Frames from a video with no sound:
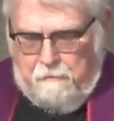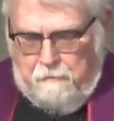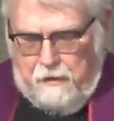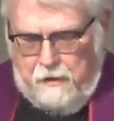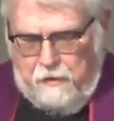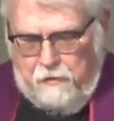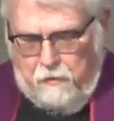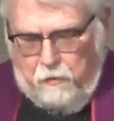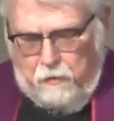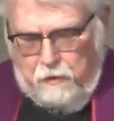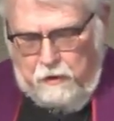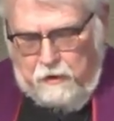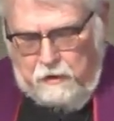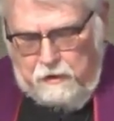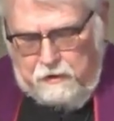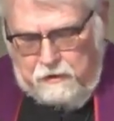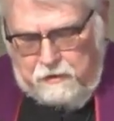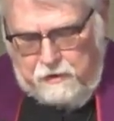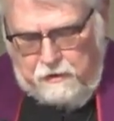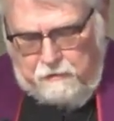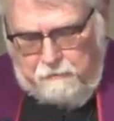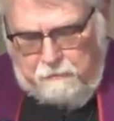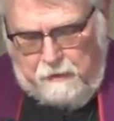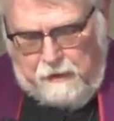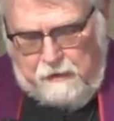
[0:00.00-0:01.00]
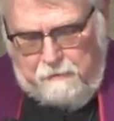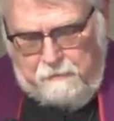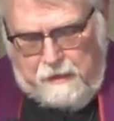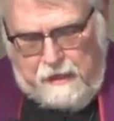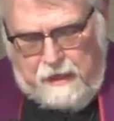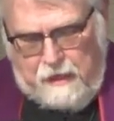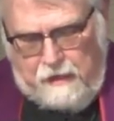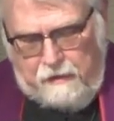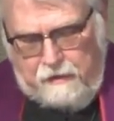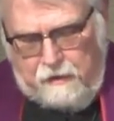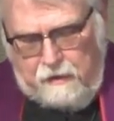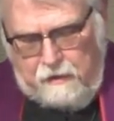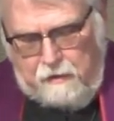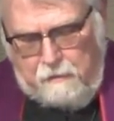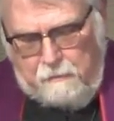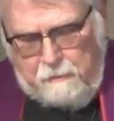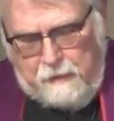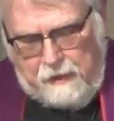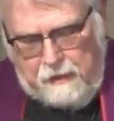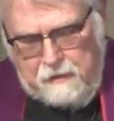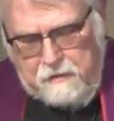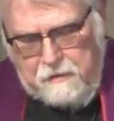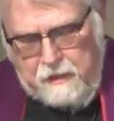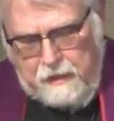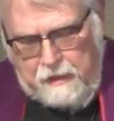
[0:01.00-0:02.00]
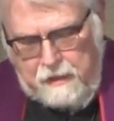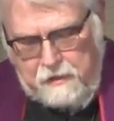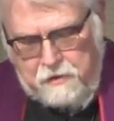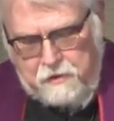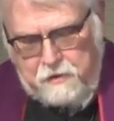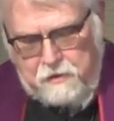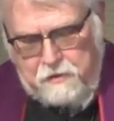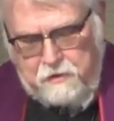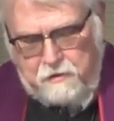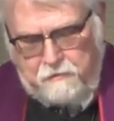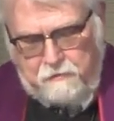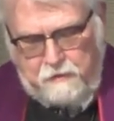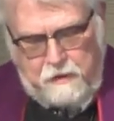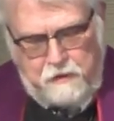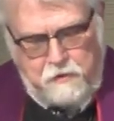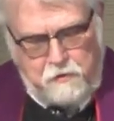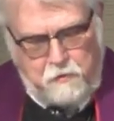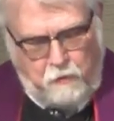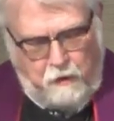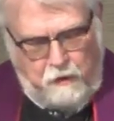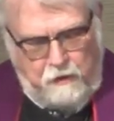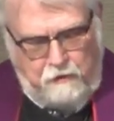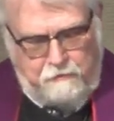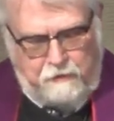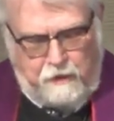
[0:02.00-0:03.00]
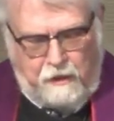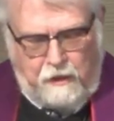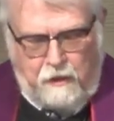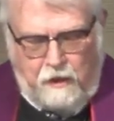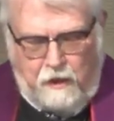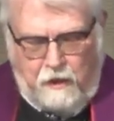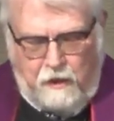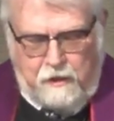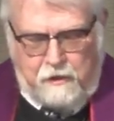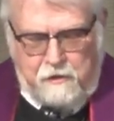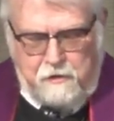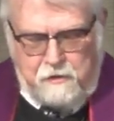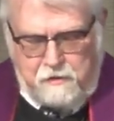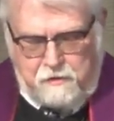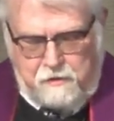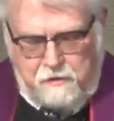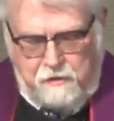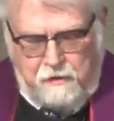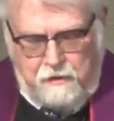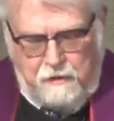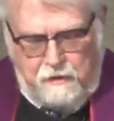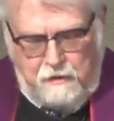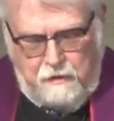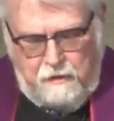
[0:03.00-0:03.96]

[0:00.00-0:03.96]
May the words of my mouth and the meditations of each one of our hearts